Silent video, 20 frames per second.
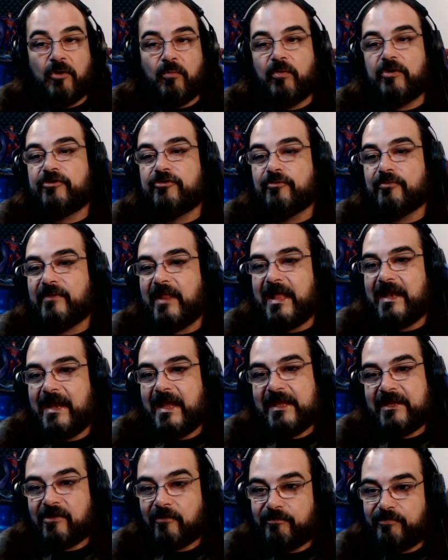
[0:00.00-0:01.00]
when you
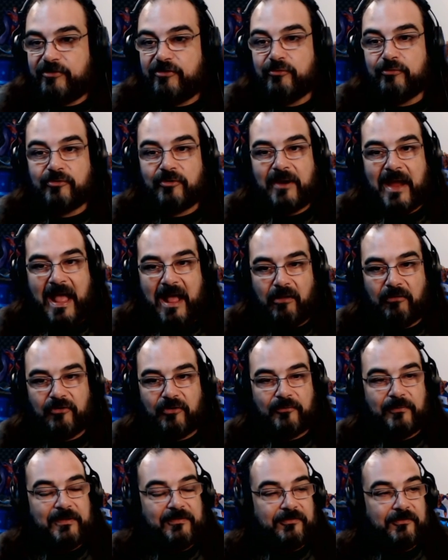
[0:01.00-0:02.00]
let a computer
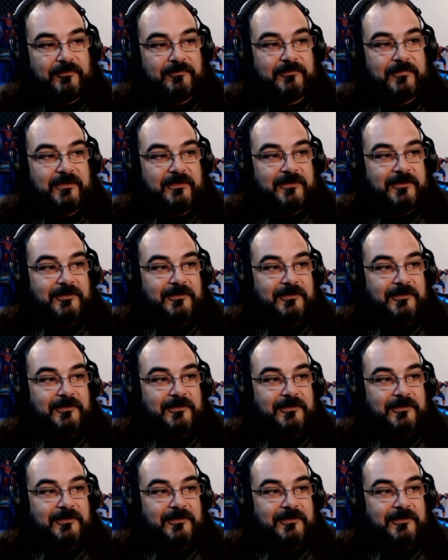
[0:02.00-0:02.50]
algorithm